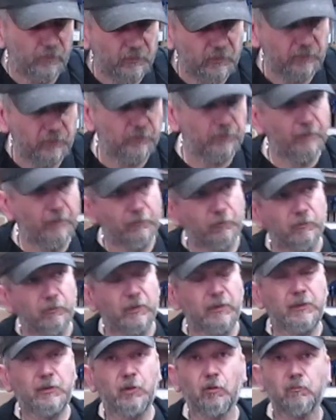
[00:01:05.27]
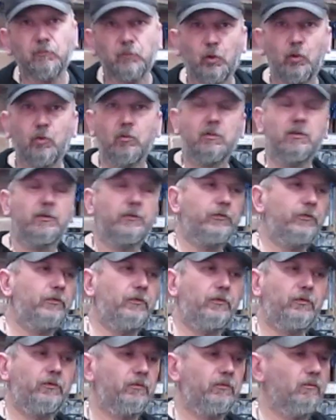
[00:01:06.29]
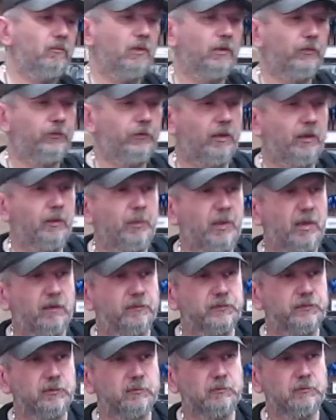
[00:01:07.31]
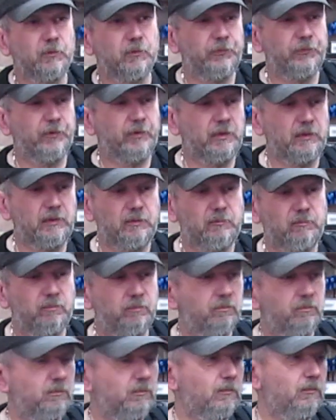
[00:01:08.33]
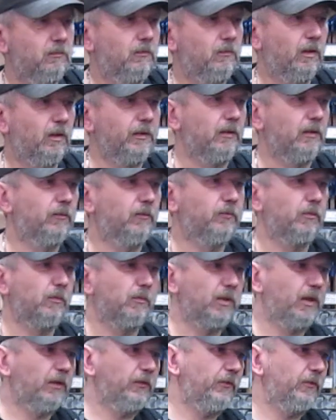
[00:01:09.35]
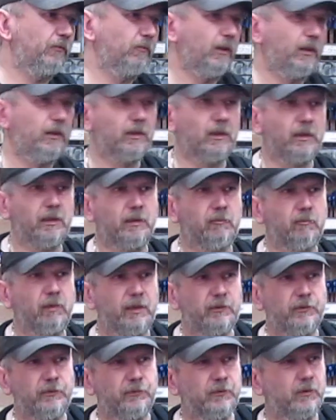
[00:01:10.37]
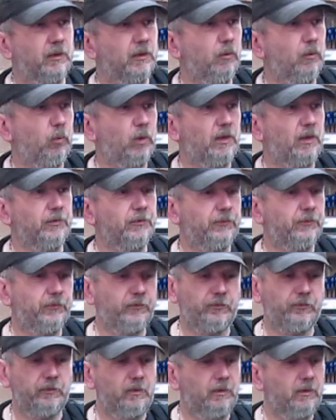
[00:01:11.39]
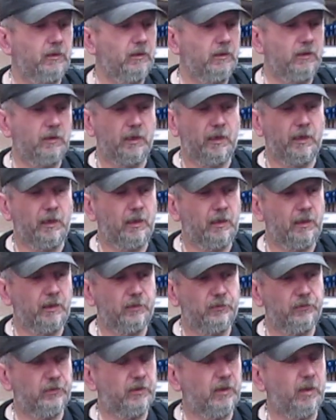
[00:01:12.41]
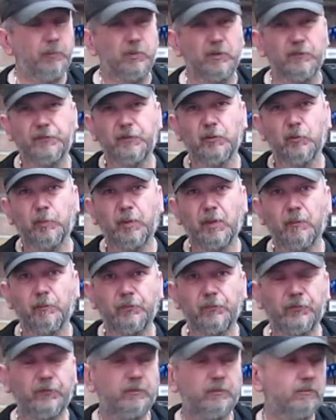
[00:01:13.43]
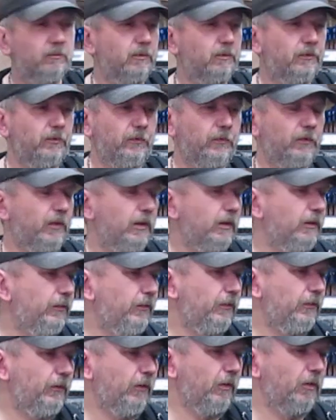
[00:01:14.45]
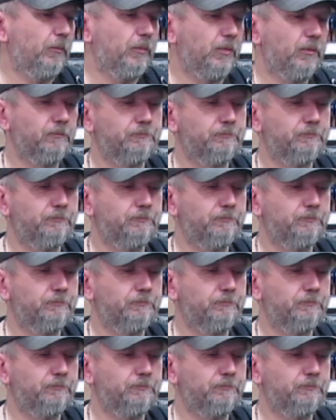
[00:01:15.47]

It's never really gone wrong. I say, apart from obviously, I think I've replaced the regulator rectifier once and a couple of fuel pumps, which is an easy job.